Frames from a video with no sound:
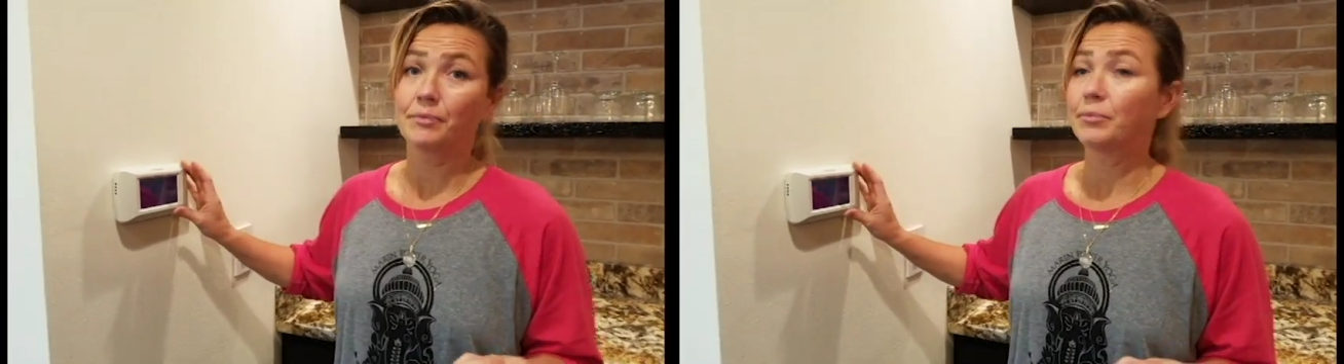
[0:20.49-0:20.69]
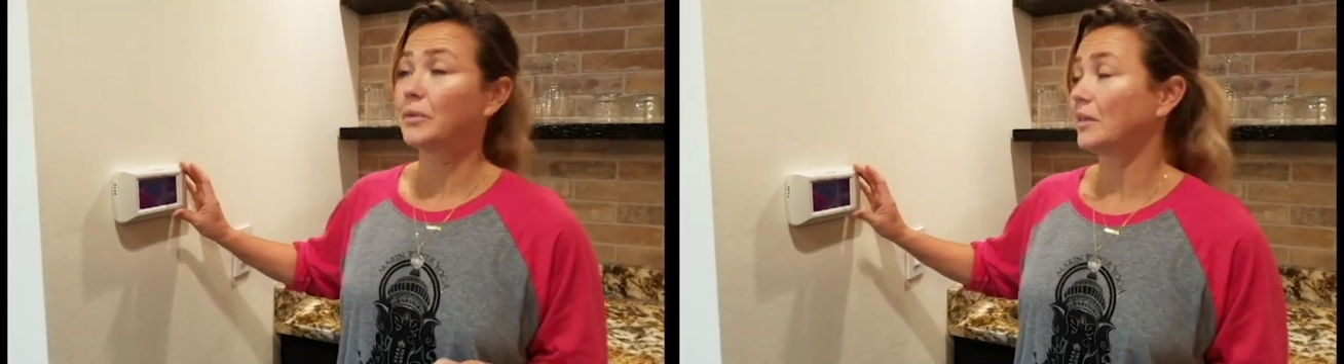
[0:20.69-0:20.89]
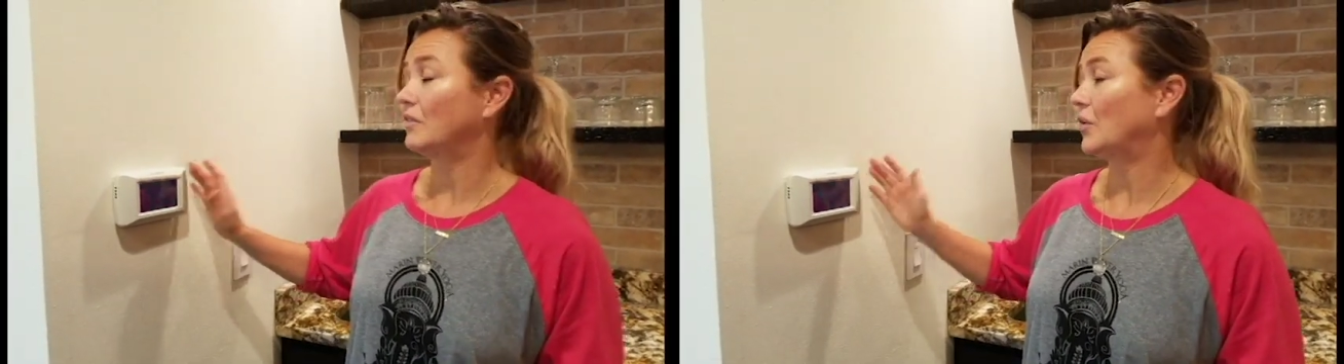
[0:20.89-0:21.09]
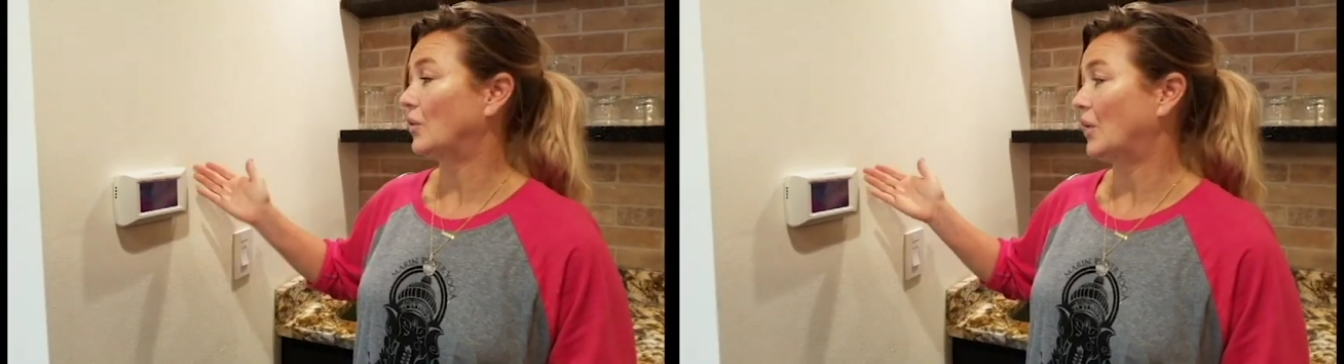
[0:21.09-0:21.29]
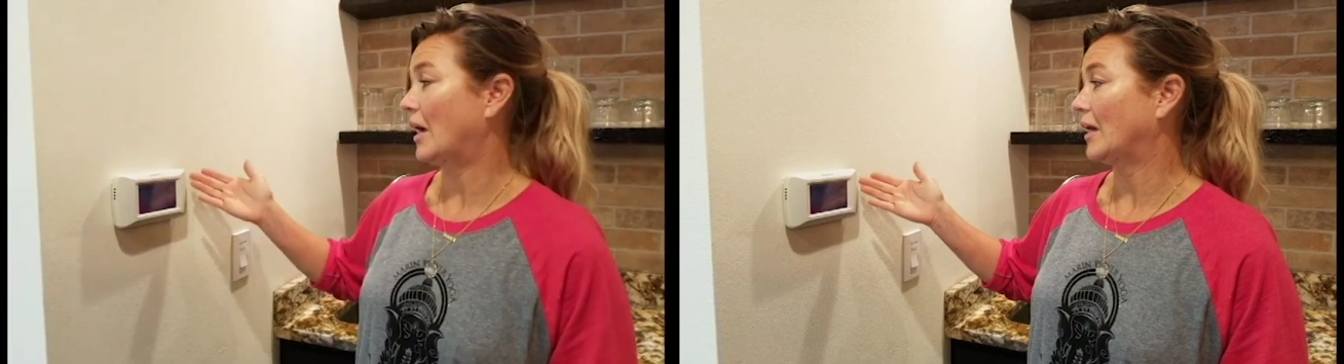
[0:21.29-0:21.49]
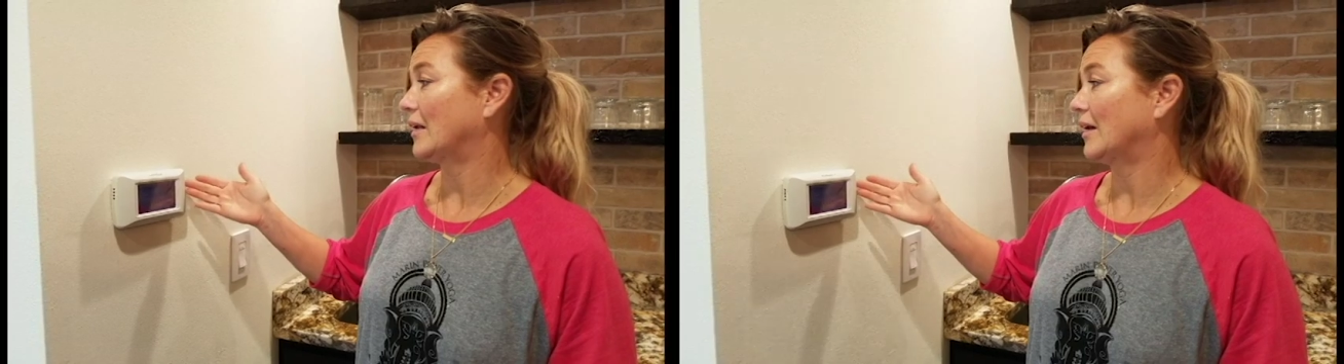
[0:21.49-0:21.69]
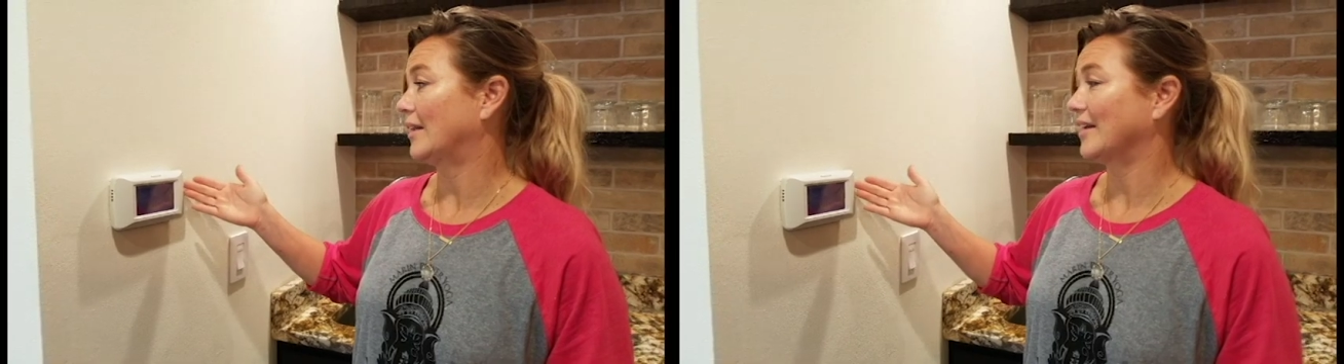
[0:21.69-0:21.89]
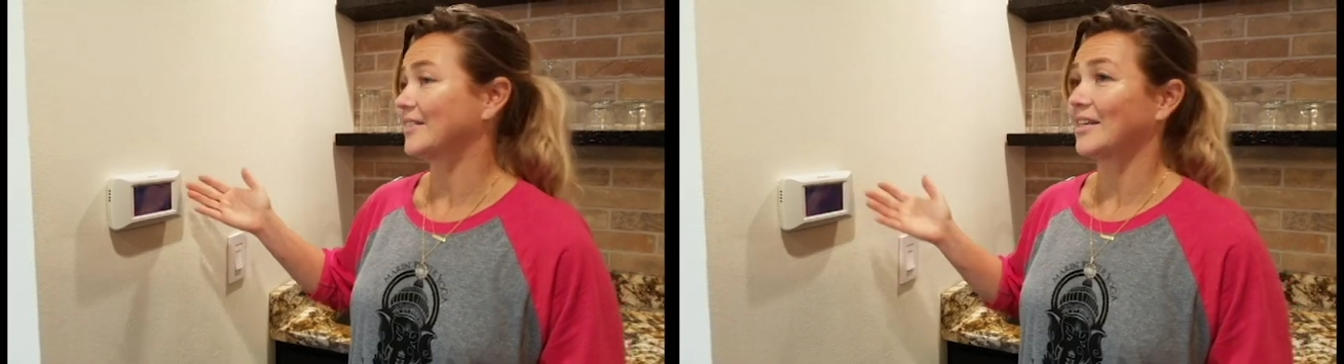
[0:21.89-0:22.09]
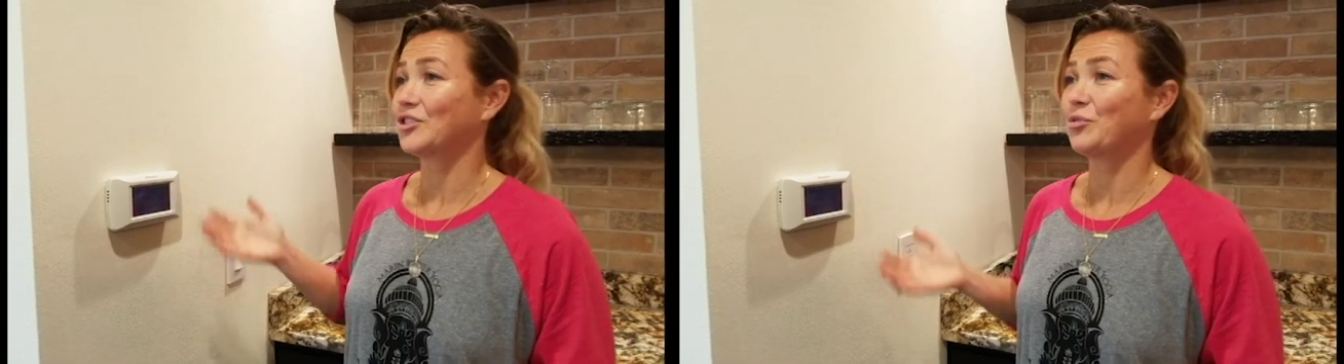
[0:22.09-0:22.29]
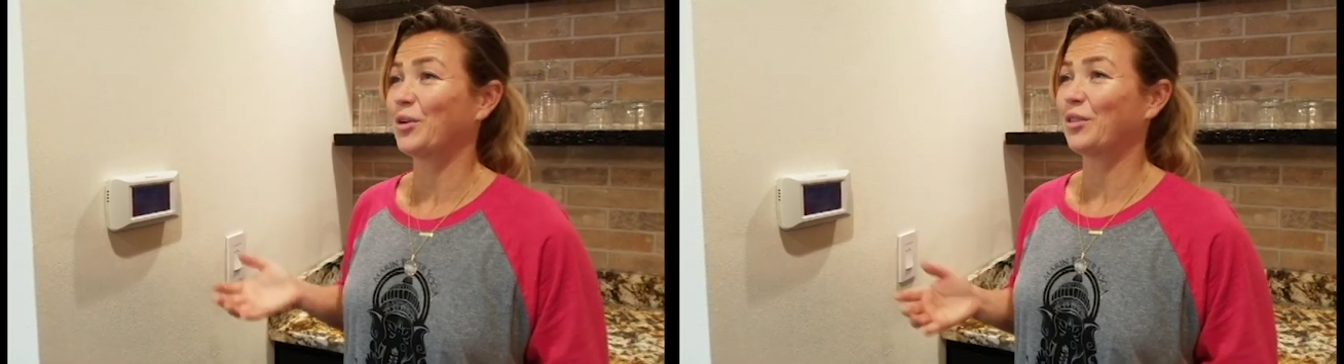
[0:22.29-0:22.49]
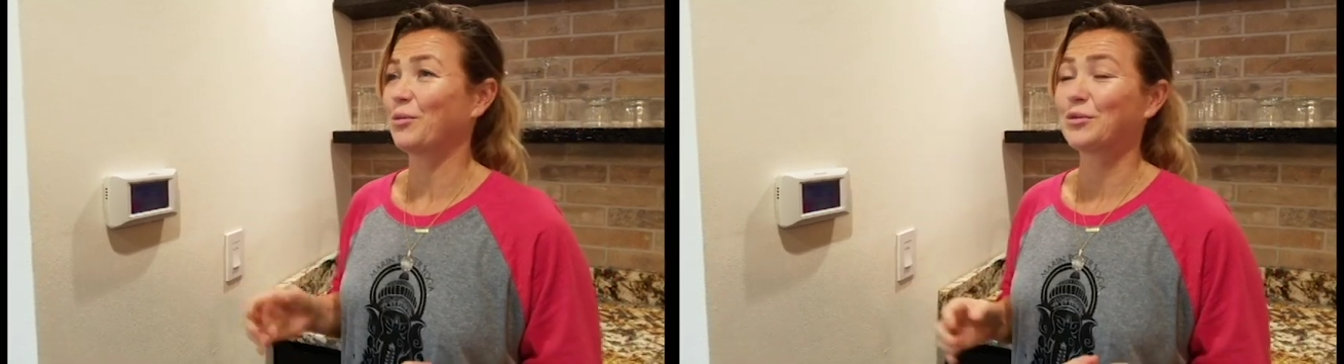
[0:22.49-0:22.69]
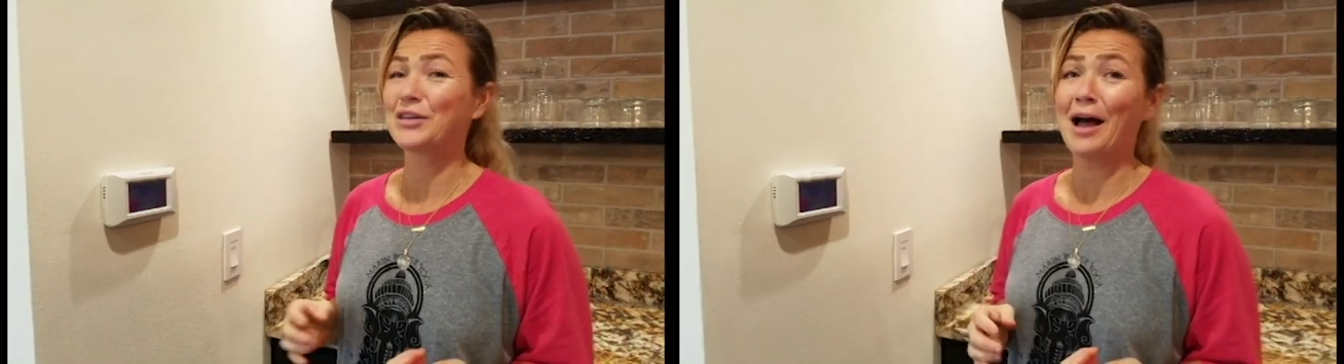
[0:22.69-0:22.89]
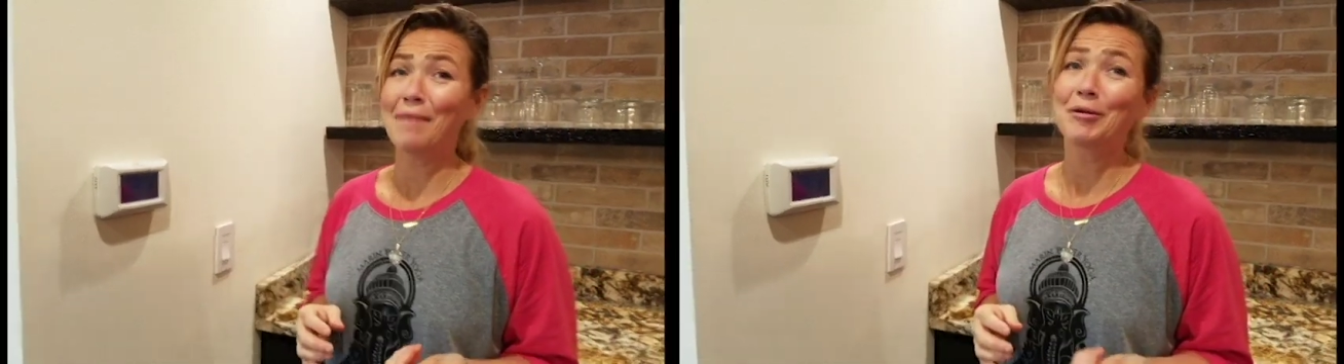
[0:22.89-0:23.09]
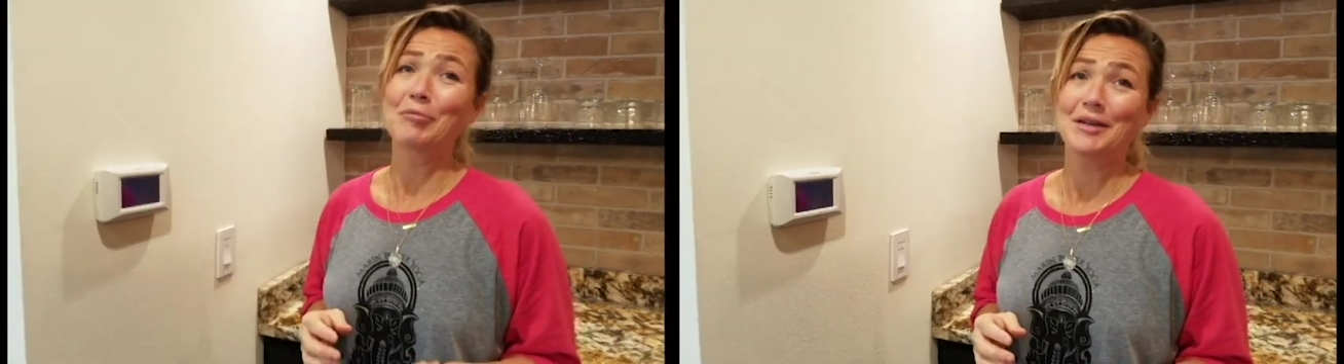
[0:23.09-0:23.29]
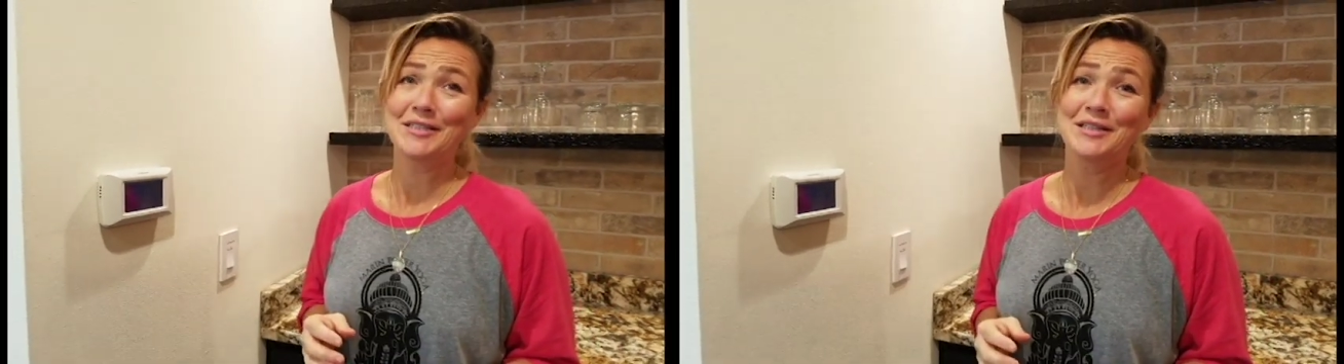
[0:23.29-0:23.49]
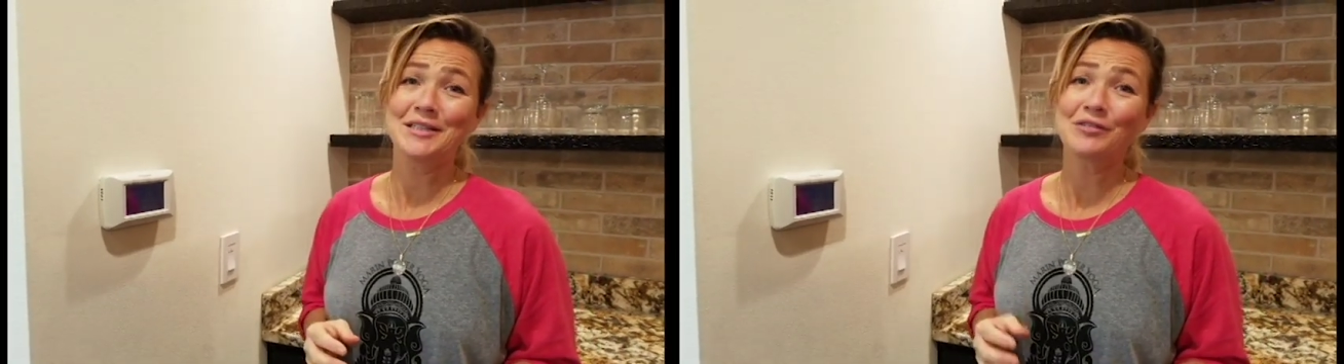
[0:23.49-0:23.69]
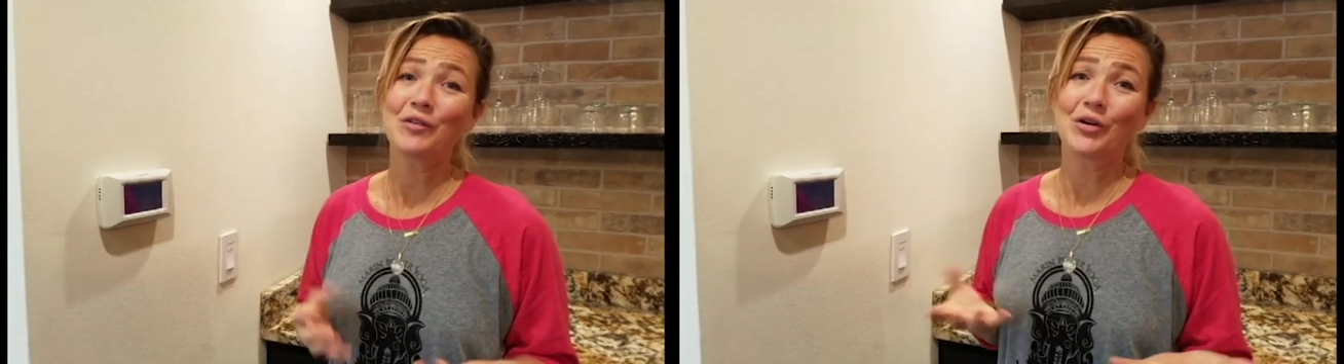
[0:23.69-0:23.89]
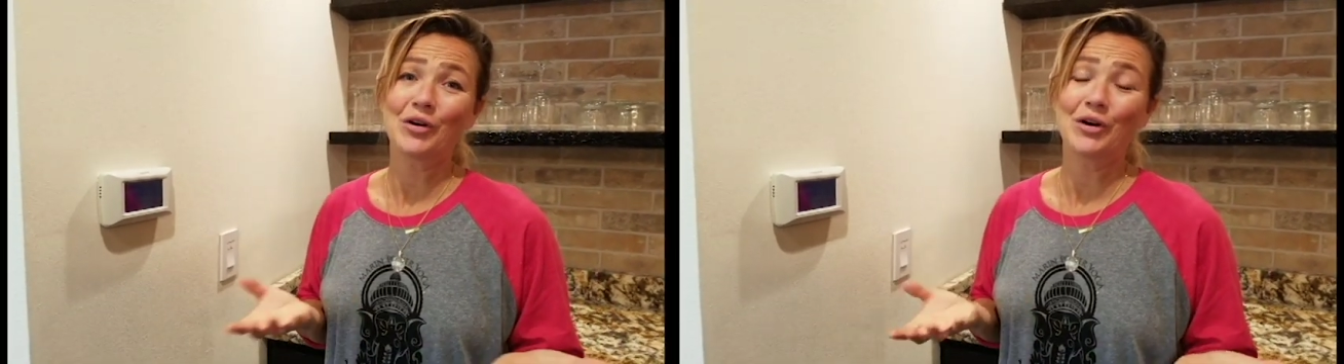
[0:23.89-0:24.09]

Believe it or not, that's actually one of the most common reasons for